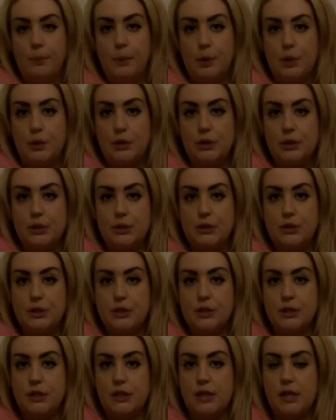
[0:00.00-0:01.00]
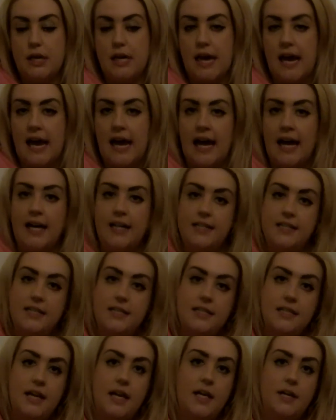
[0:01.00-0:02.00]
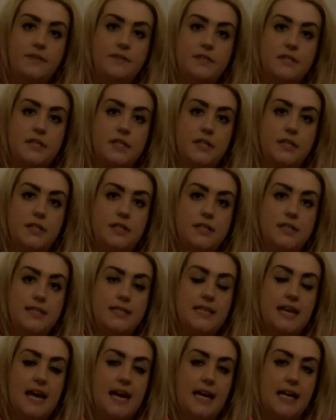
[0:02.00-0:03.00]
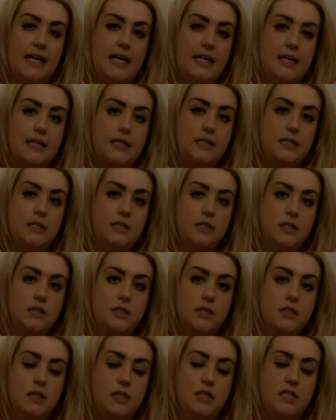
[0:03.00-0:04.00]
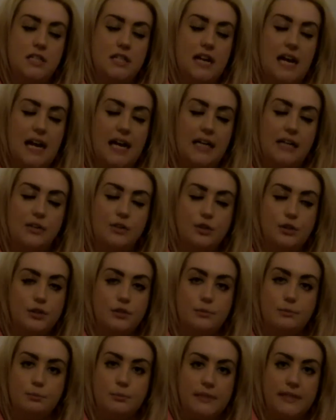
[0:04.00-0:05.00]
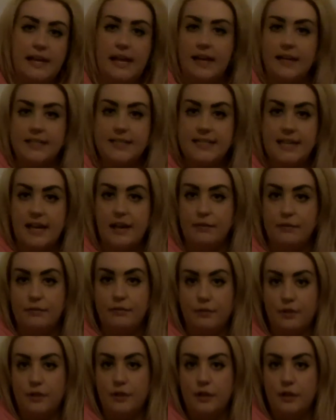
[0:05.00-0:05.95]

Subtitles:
But I did have to decide that I couldn't be negative